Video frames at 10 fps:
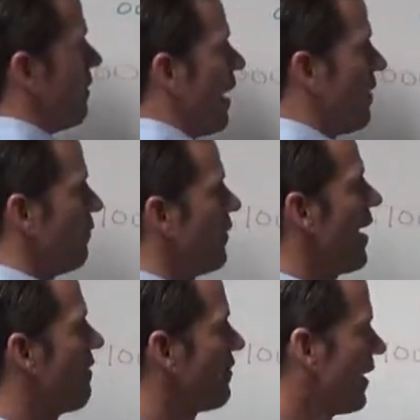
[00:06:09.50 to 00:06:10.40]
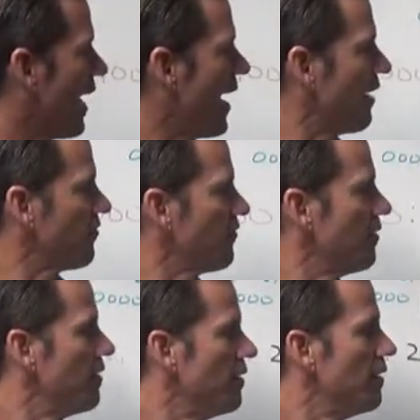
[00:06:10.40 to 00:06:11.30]
And then we have the last
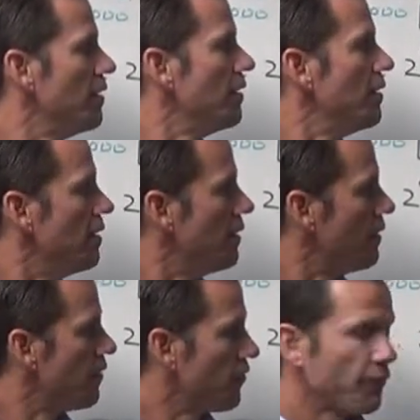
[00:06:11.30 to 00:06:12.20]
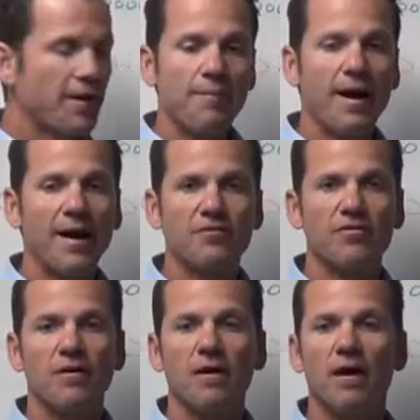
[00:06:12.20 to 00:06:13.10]
3 bytes
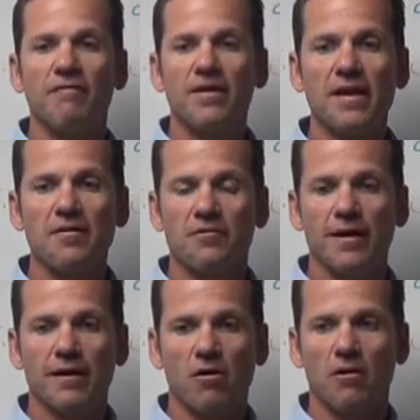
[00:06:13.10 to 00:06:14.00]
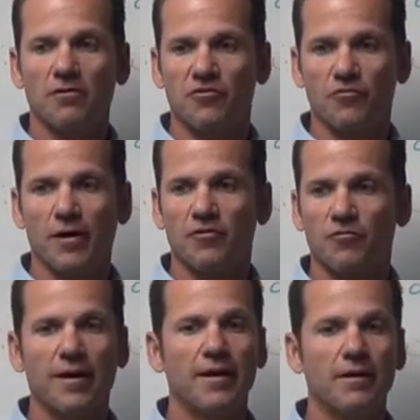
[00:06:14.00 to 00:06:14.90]
of the Ethernet card's address
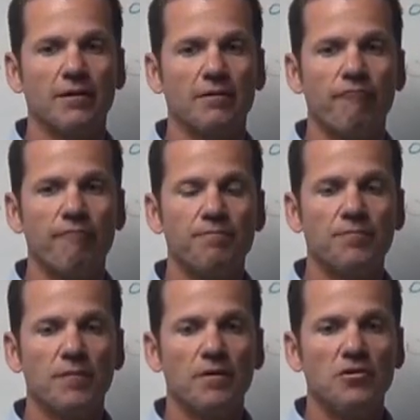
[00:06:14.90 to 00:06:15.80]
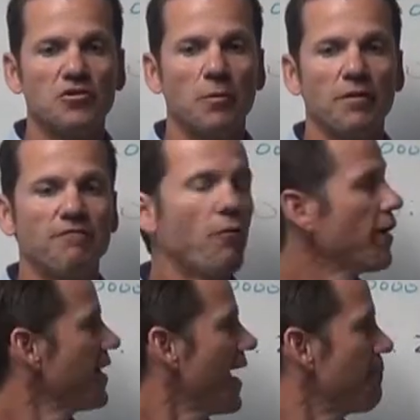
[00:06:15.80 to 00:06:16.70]
right here. So with
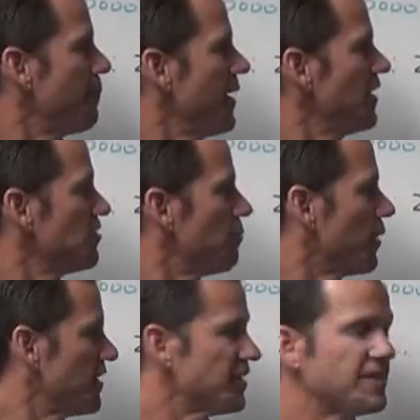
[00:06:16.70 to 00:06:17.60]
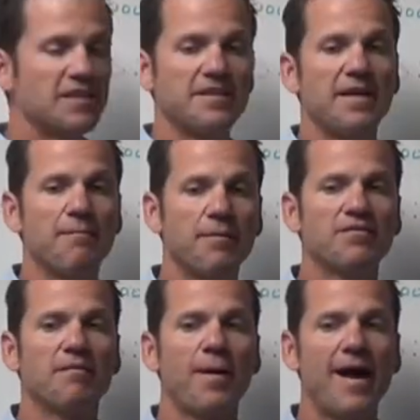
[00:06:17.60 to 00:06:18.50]
48 bits plus 16
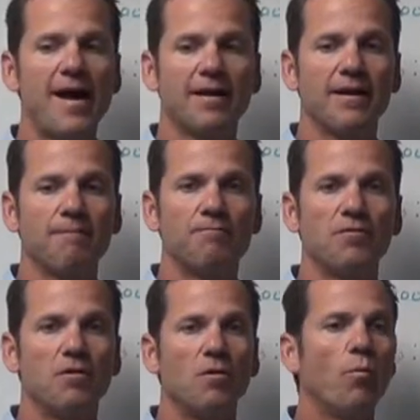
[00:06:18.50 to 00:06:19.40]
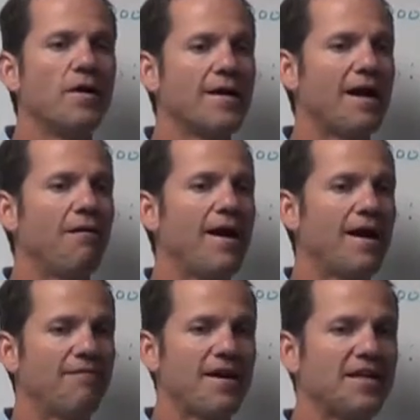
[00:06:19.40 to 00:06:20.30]
bits of padding, we now
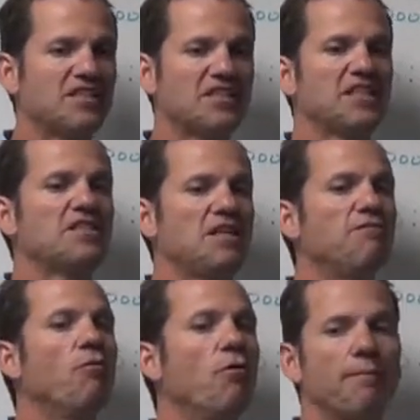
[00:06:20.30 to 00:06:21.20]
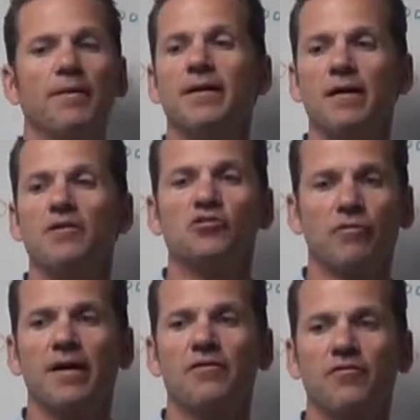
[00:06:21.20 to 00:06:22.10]
have a 64-bit
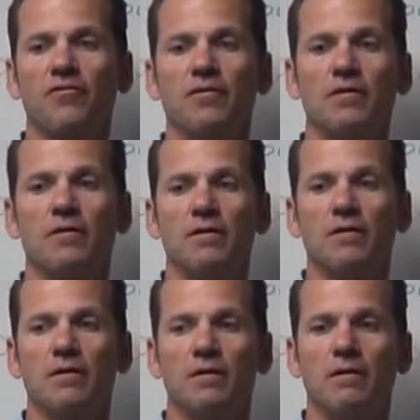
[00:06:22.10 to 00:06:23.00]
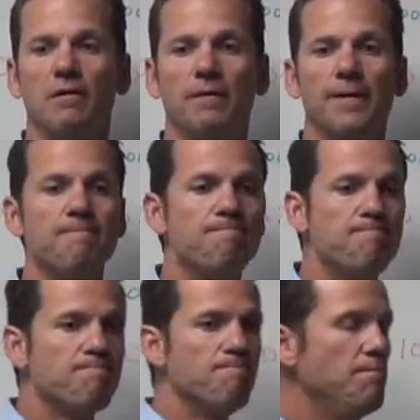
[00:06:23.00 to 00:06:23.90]
address on
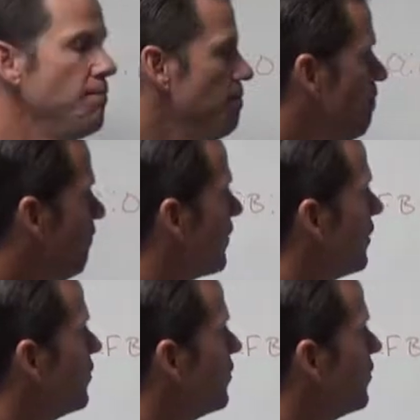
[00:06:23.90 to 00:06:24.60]
it.